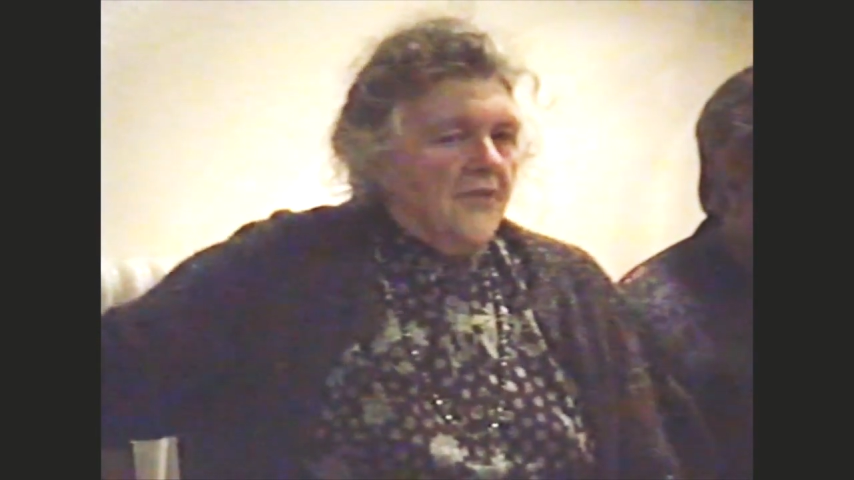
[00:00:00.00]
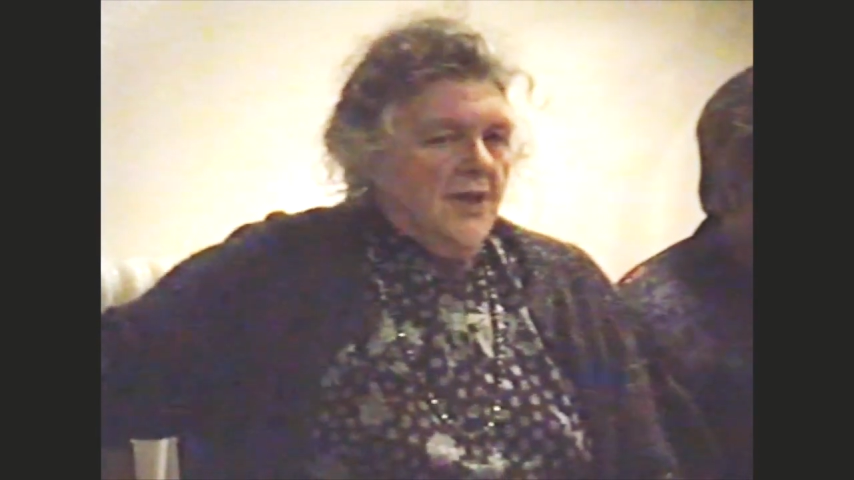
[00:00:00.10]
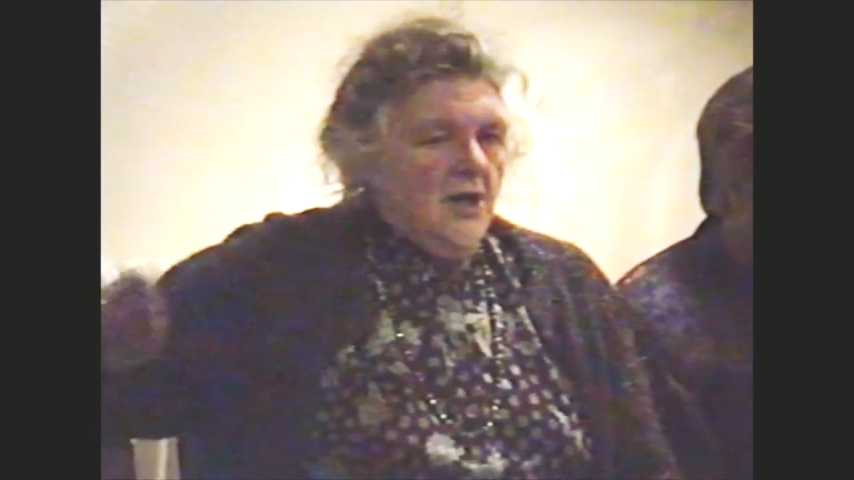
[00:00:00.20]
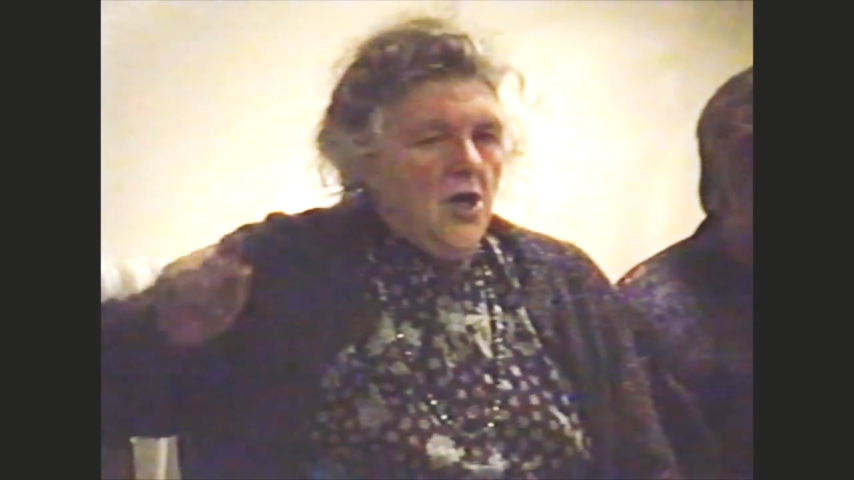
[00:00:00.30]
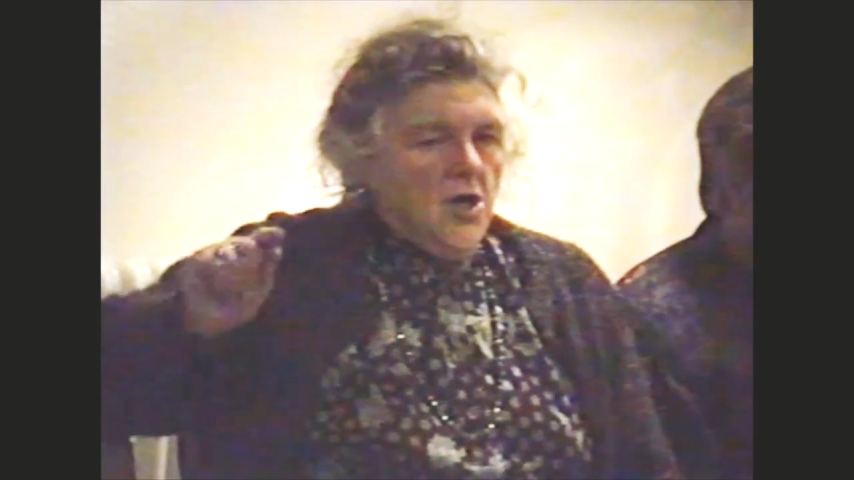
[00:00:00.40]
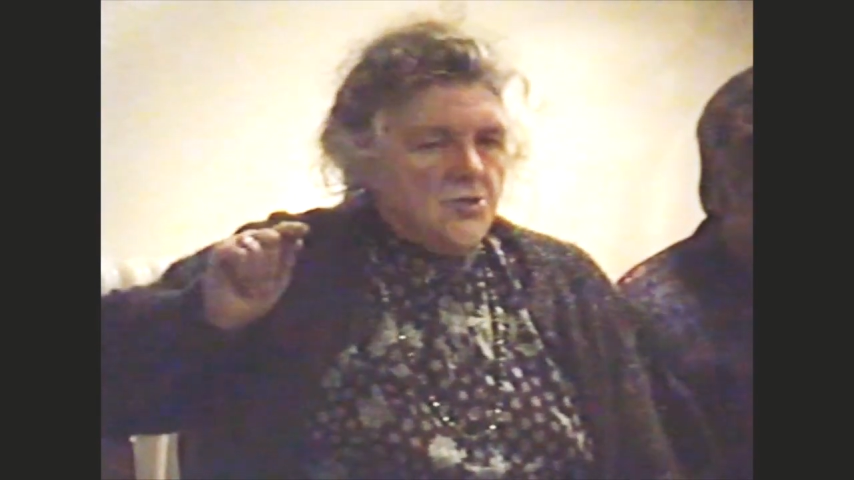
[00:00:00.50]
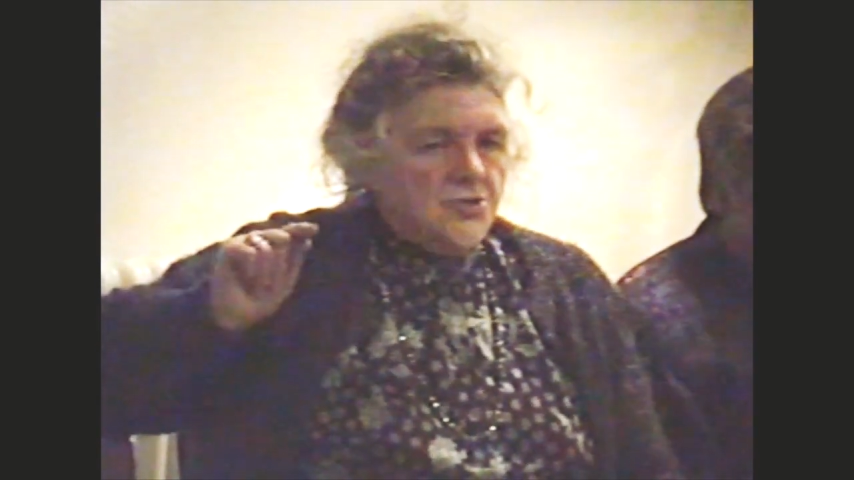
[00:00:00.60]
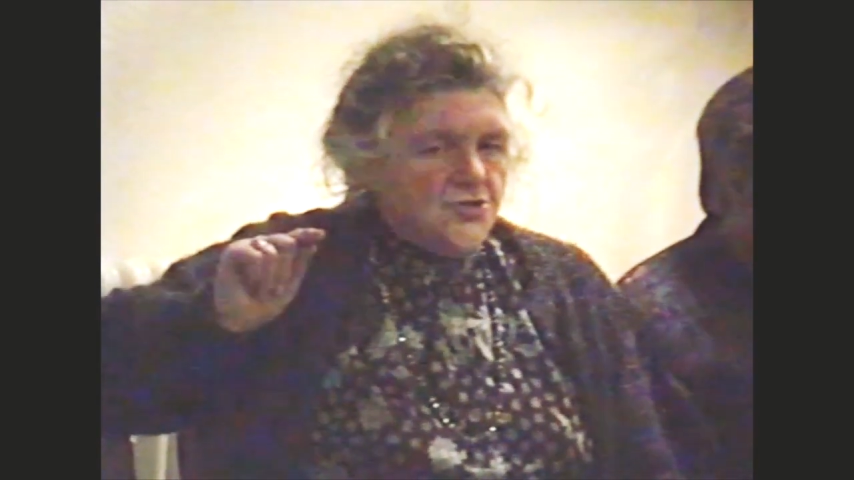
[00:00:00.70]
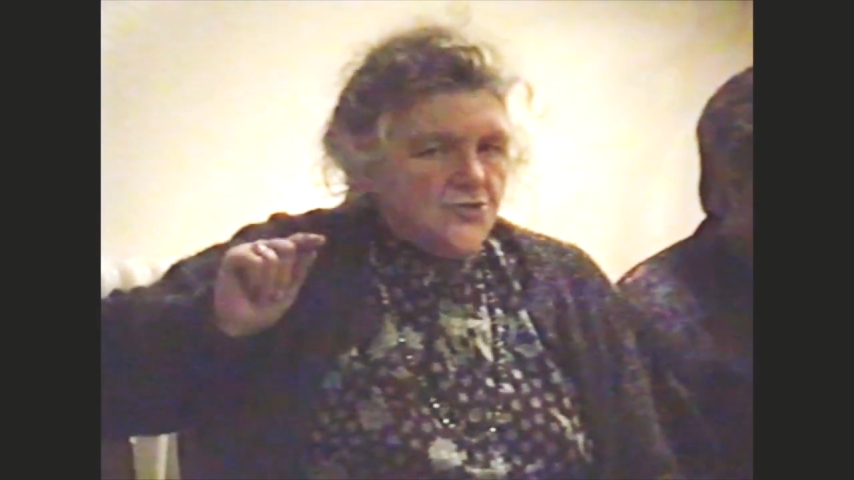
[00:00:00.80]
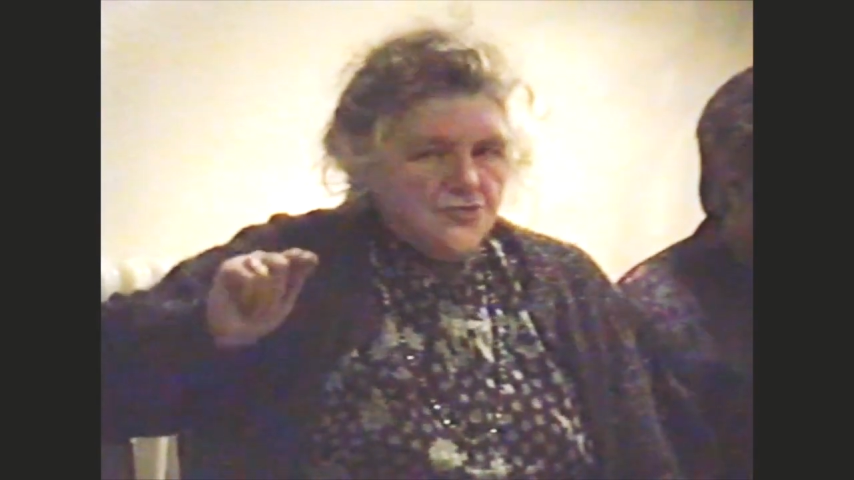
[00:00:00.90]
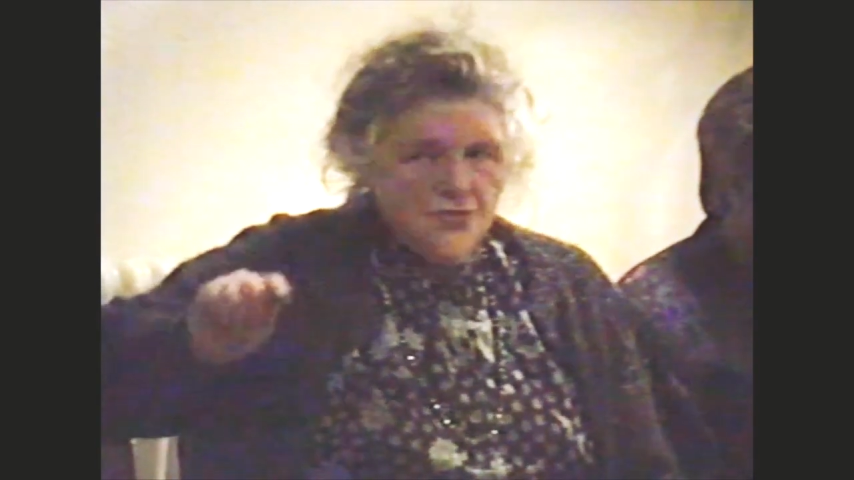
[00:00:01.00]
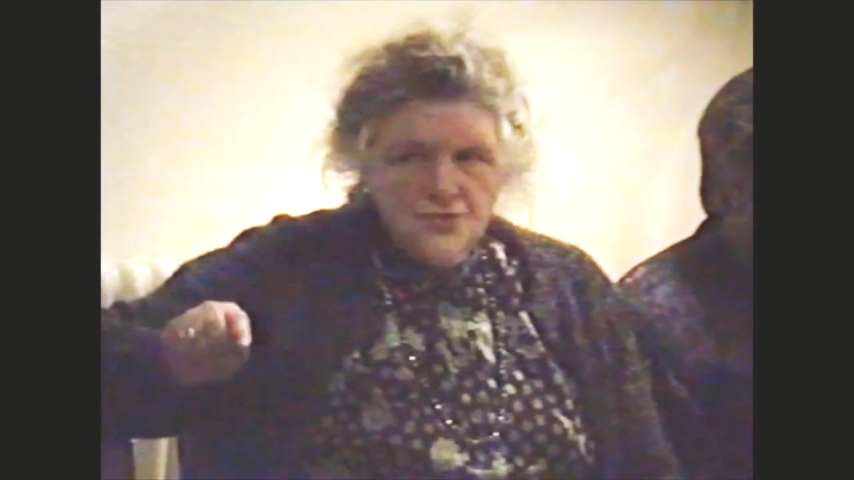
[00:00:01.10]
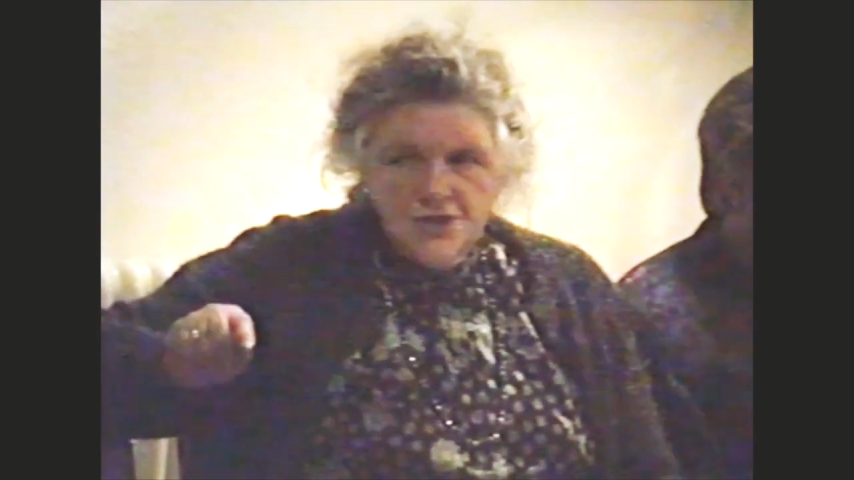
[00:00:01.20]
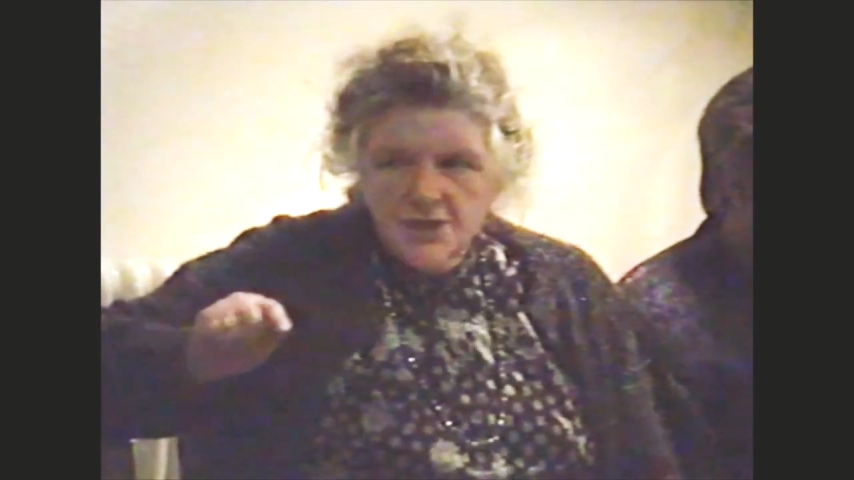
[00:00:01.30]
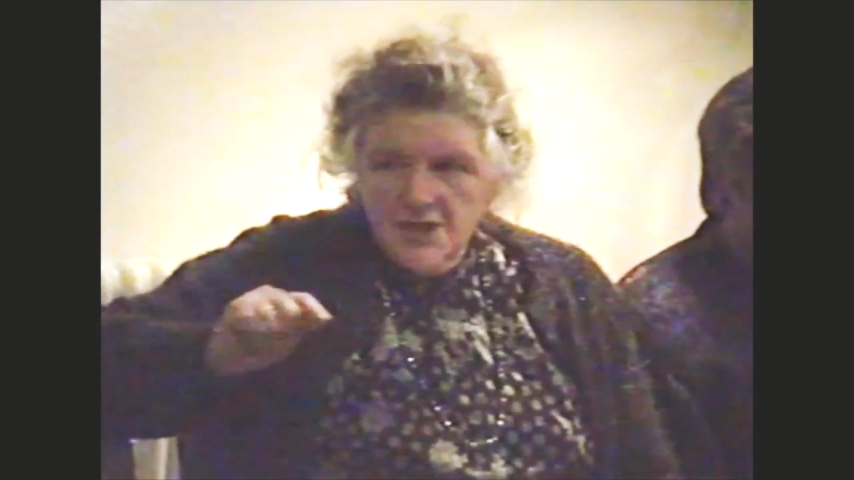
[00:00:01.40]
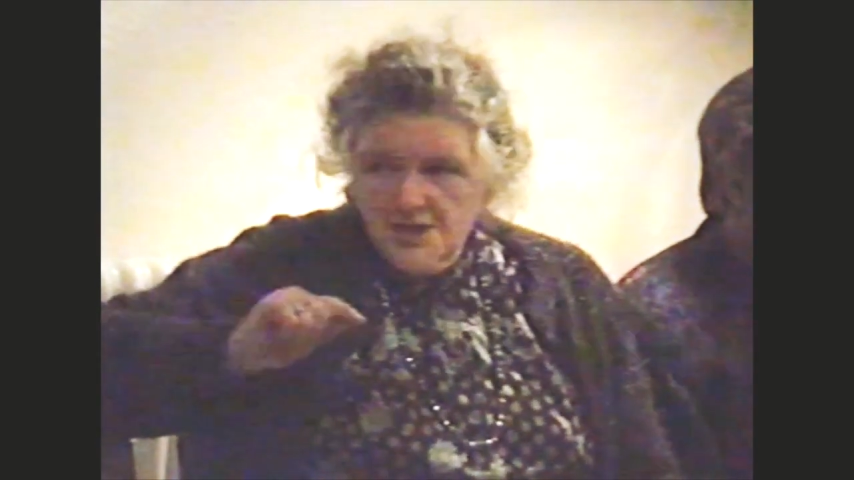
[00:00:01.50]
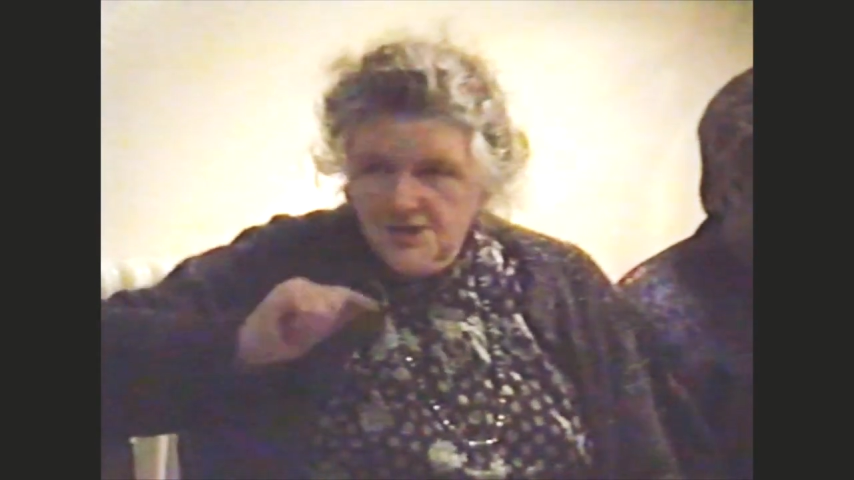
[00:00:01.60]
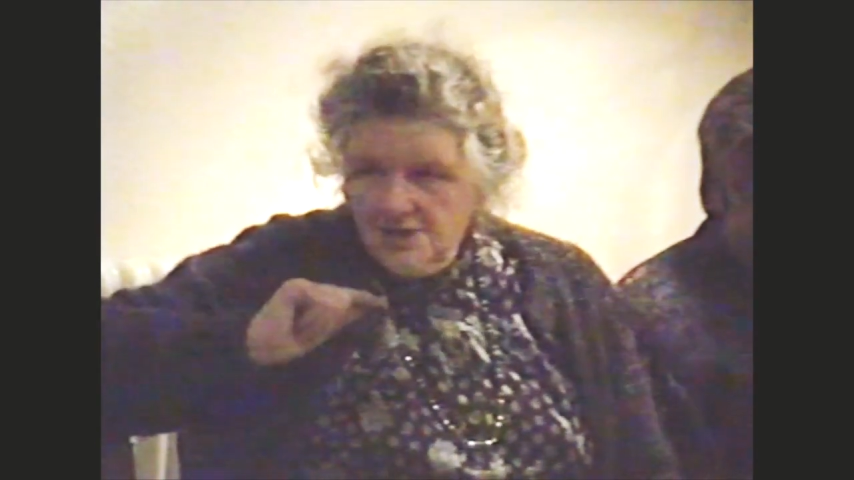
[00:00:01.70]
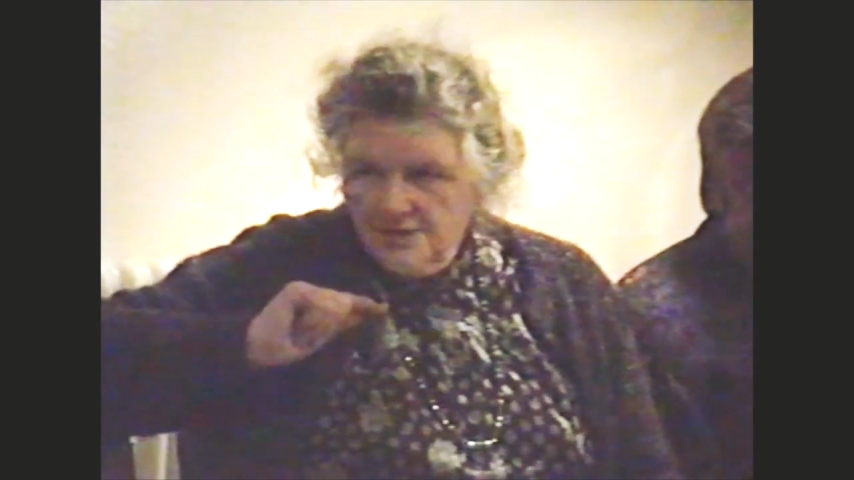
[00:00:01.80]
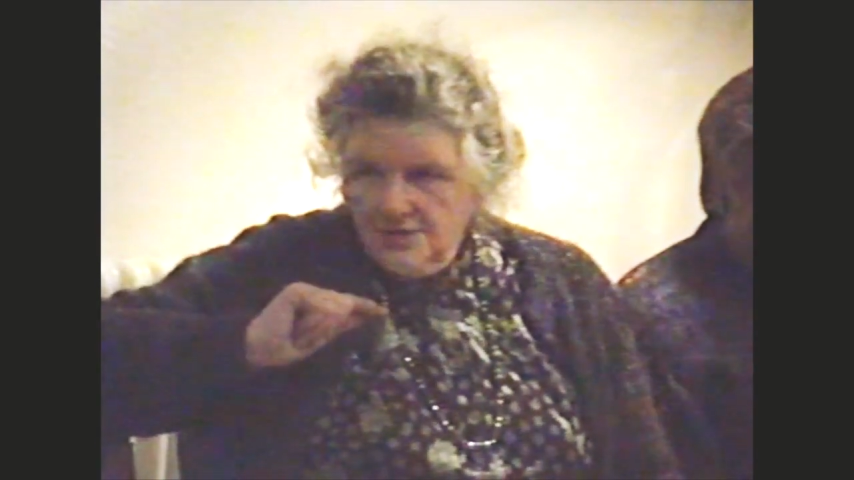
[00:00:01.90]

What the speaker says: they are scrutinizing